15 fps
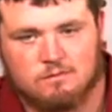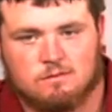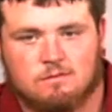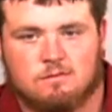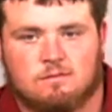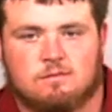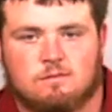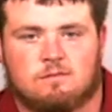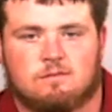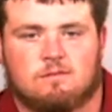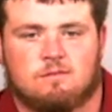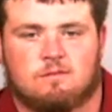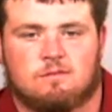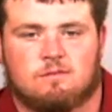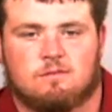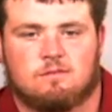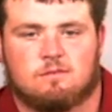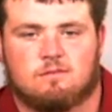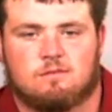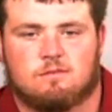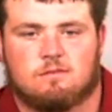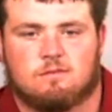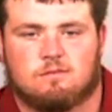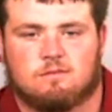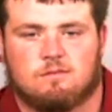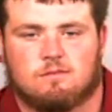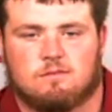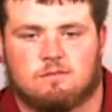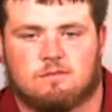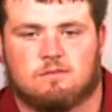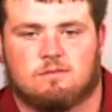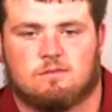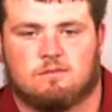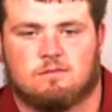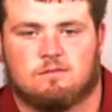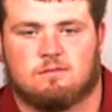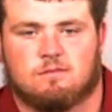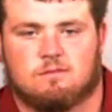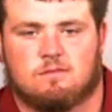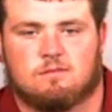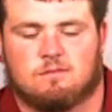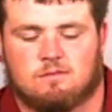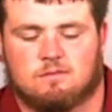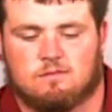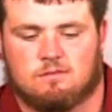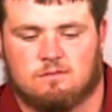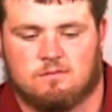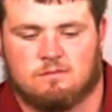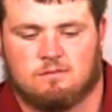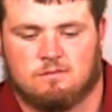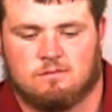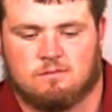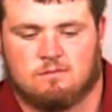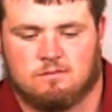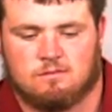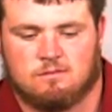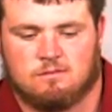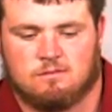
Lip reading: The person shown says nothing.